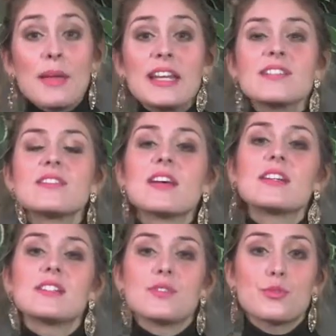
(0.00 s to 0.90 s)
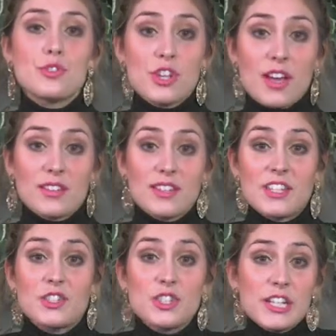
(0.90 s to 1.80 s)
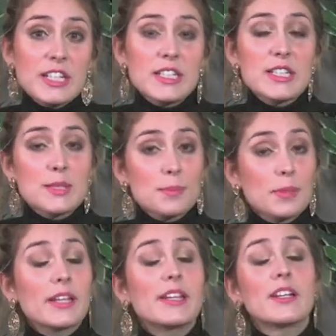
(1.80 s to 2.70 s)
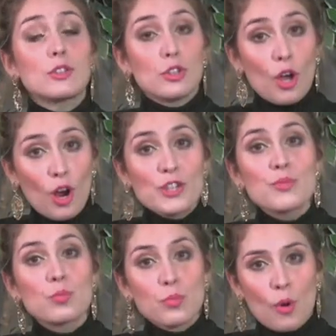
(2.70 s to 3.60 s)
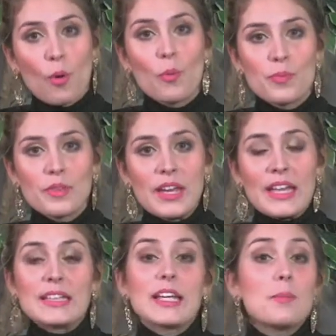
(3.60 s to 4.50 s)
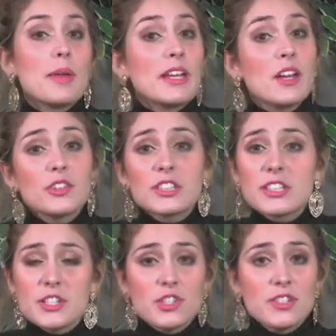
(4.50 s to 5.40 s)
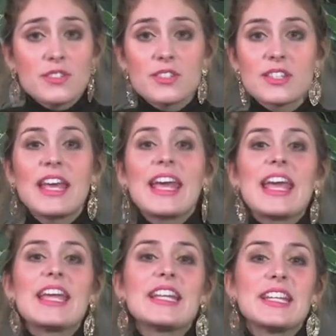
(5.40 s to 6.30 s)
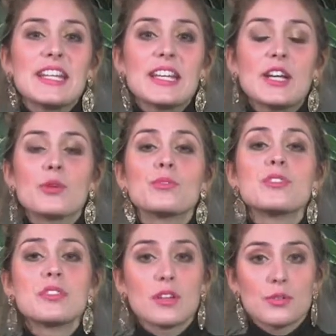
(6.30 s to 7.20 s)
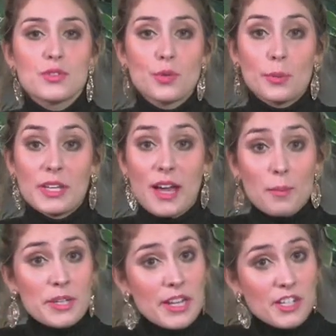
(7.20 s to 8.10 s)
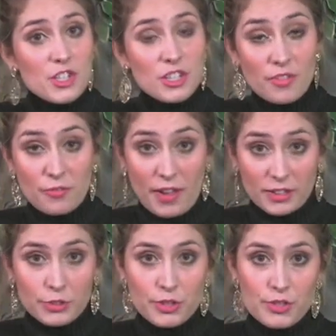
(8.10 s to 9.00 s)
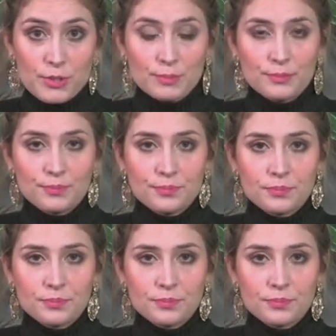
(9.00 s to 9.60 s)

Many studies suggest that genes played a large role. Like many other conditions, ADD results from a combination of factors.